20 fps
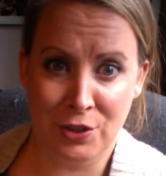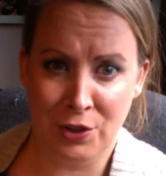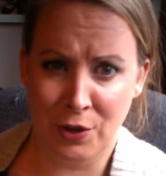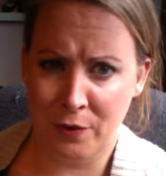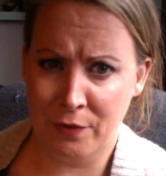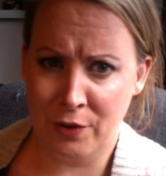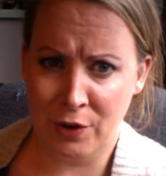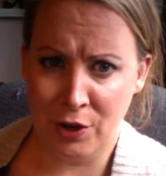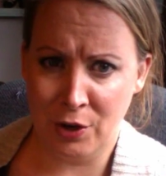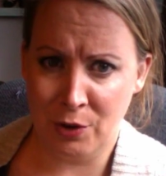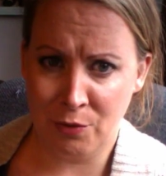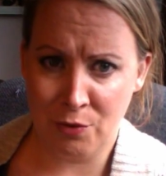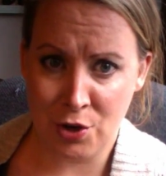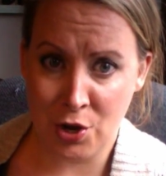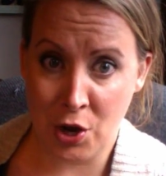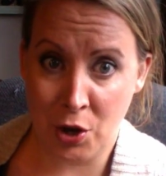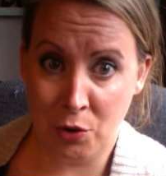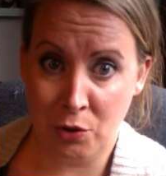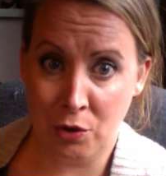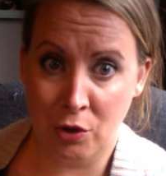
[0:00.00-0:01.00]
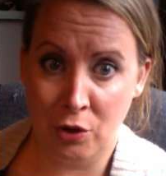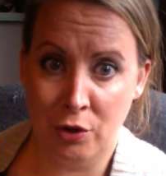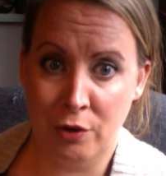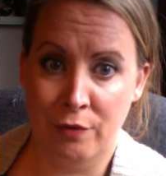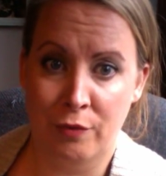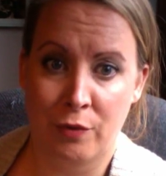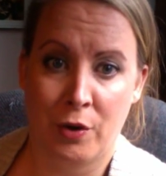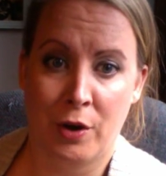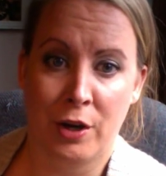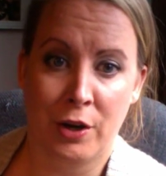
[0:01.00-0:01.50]
So if you don't know to look
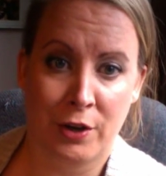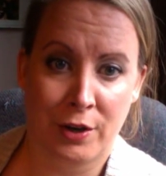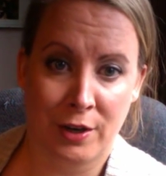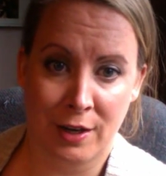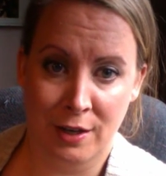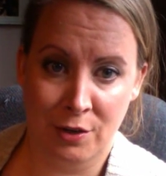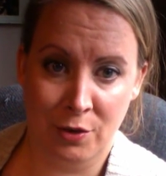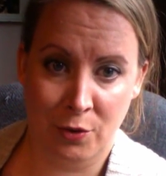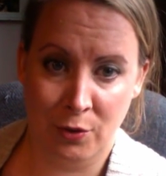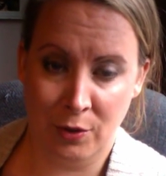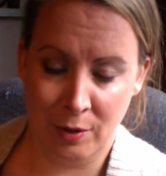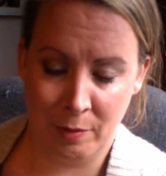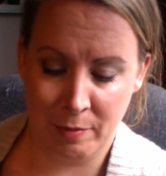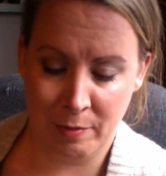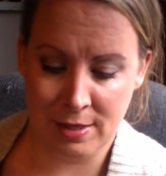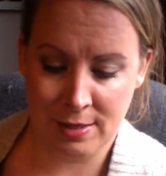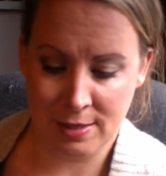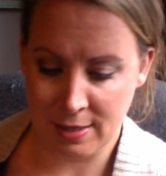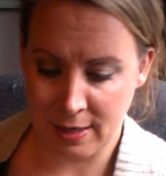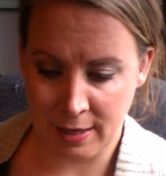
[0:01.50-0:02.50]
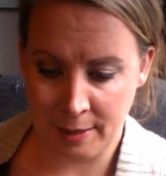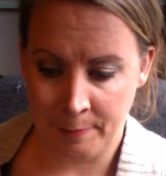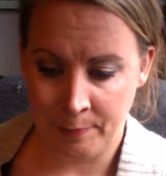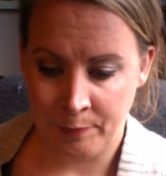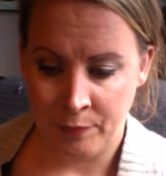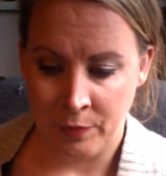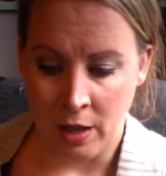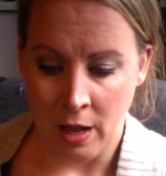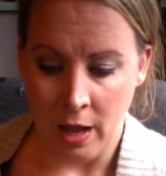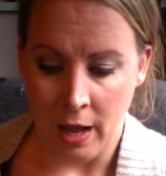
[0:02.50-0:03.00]
for it, you're going to totally miss it.
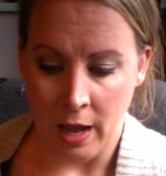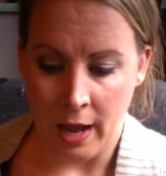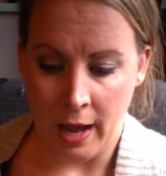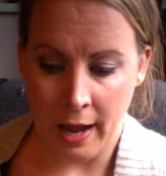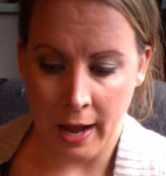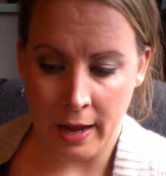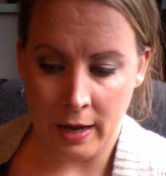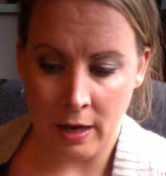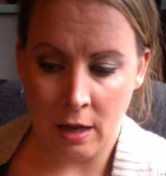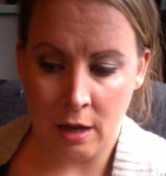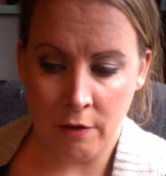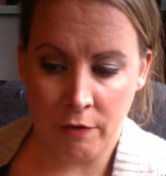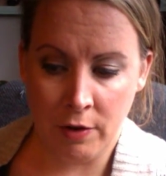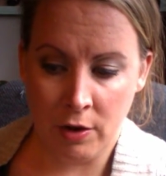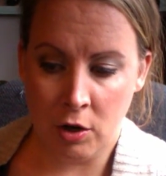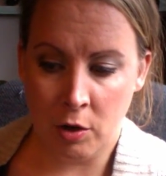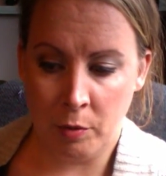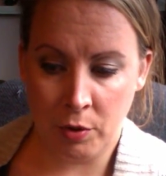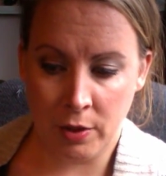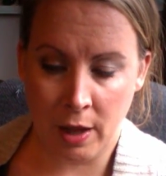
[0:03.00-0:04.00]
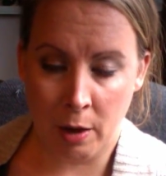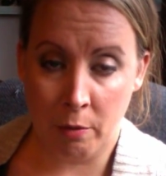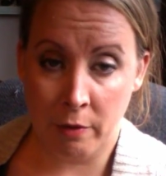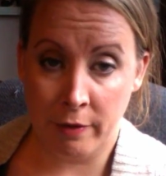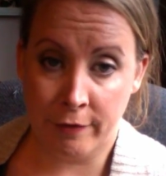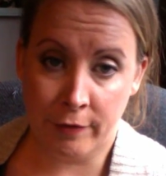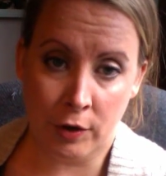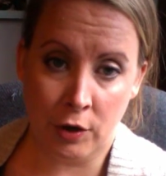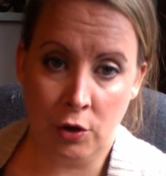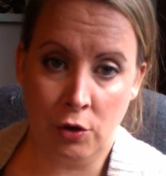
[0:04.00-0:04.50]
And if you don't put that
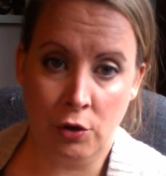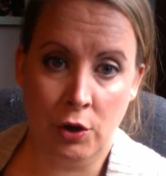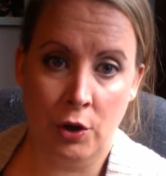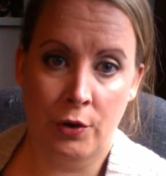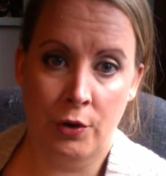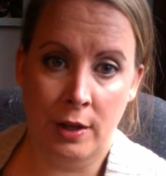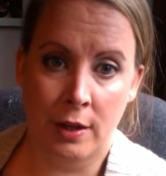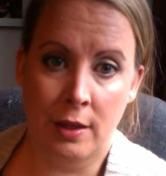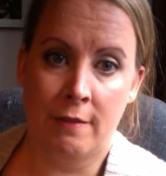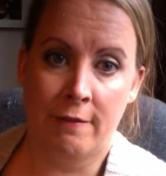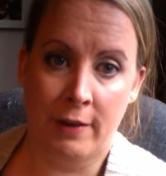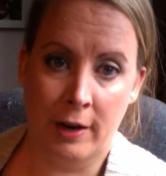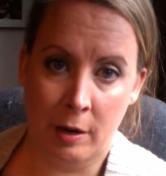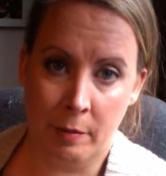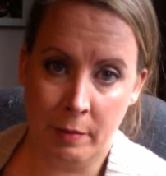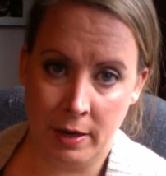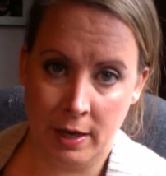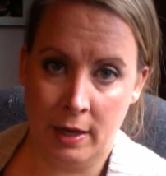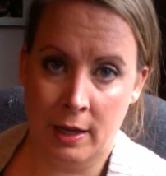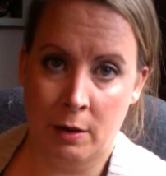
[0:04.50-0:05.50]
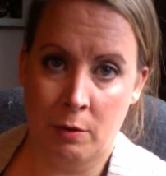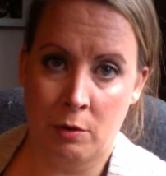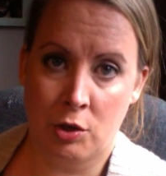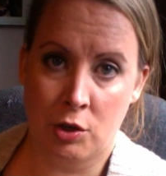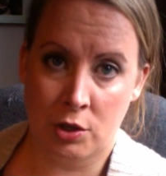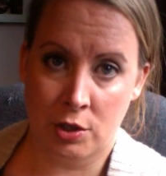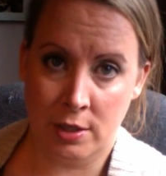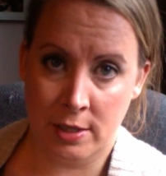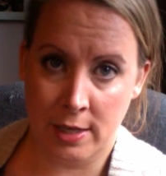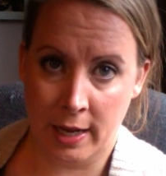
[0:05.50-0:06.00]
referral code in the very beginning when
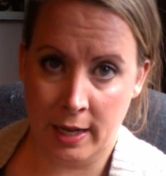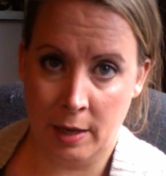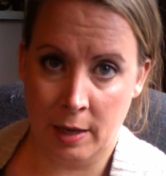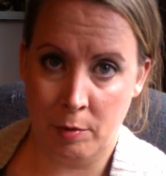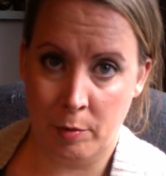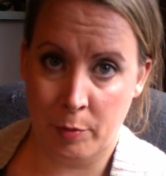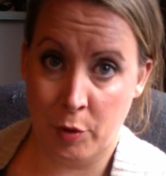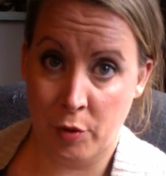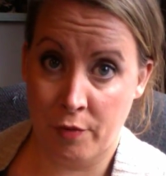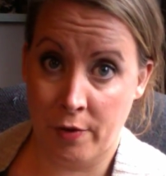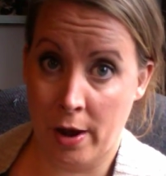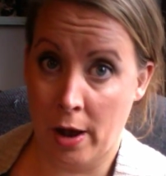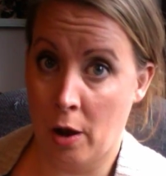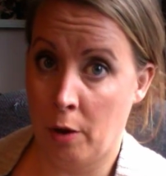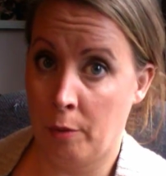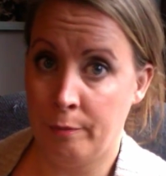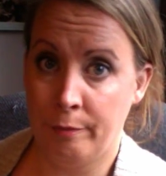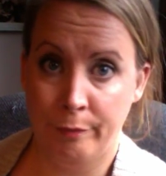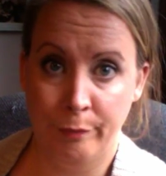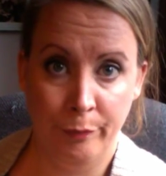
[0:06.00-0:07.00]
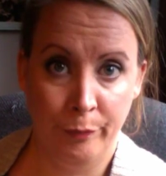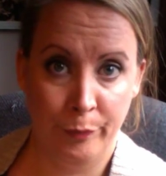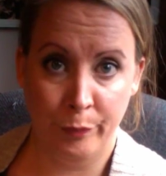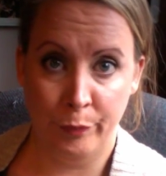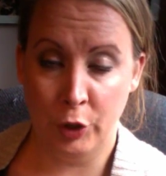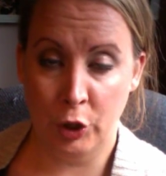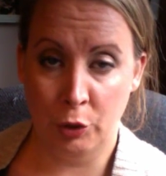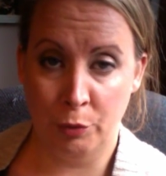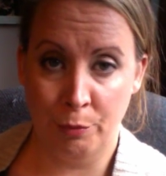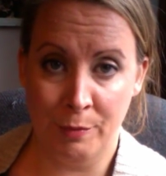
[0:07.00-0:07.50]
you're setting up your profile,
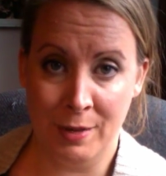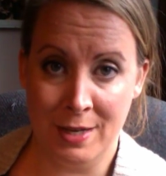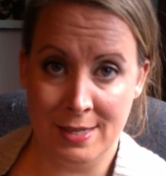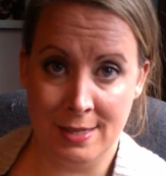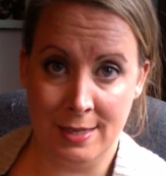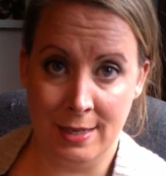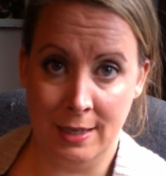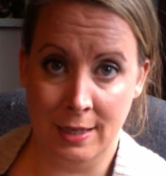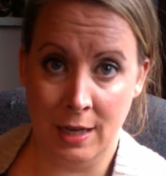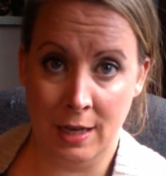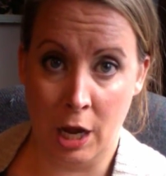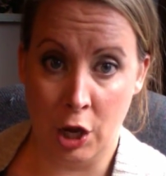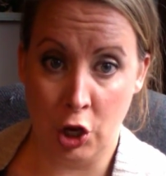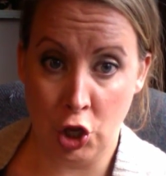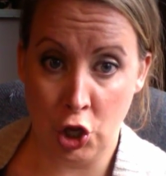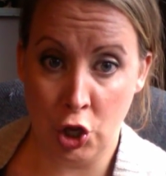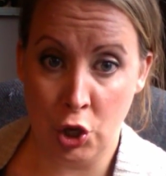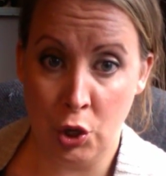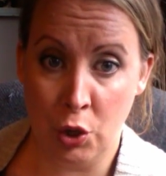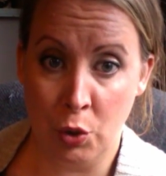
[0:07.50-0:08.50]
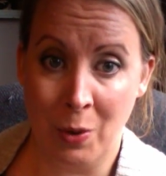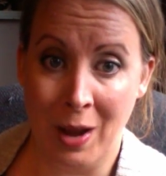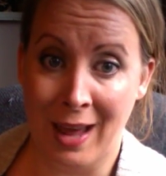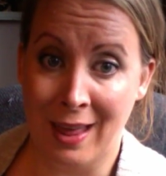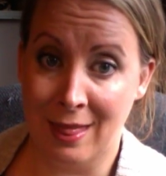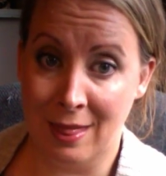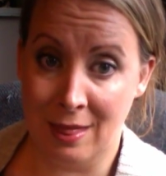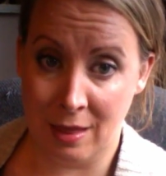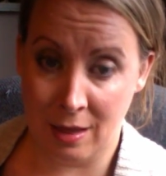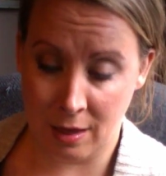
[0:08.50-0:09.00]
you'll miss it. And you
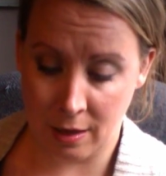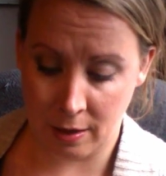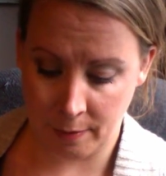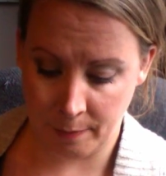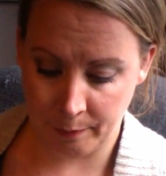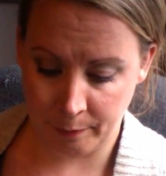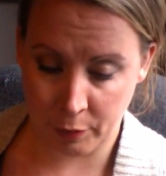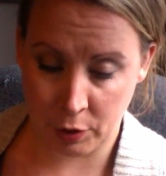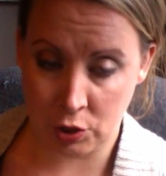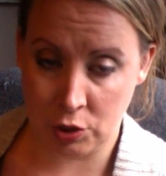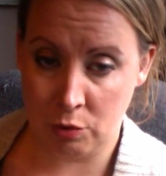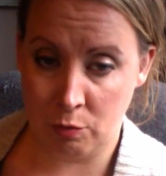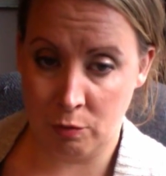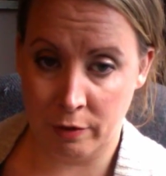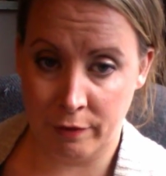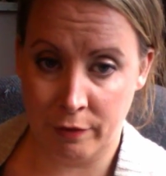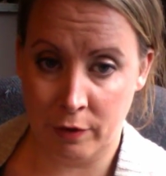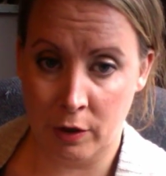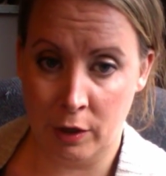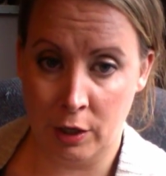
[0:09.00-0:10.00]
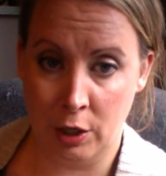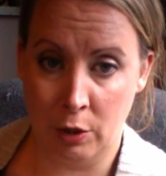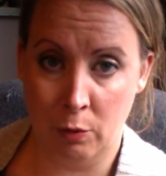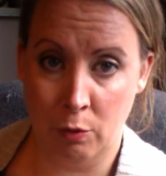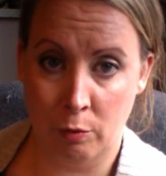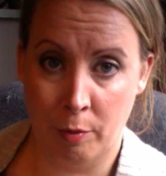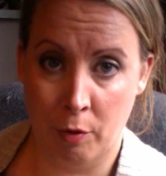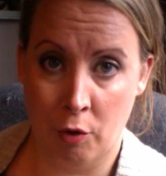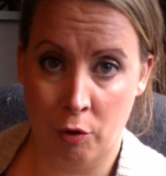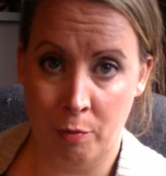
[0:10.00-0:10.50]
and the person referring you
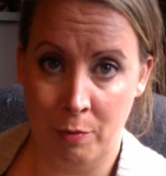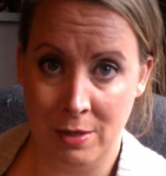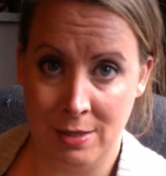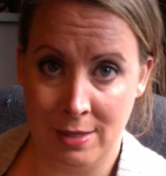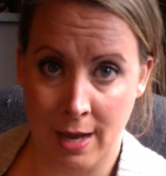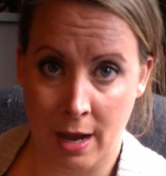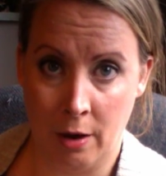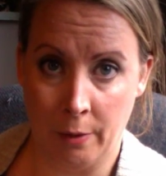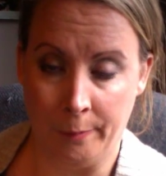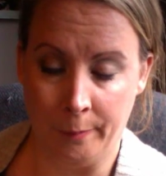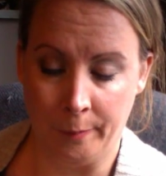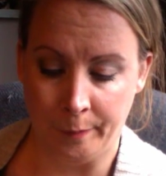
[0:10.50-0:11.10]
will both miss out.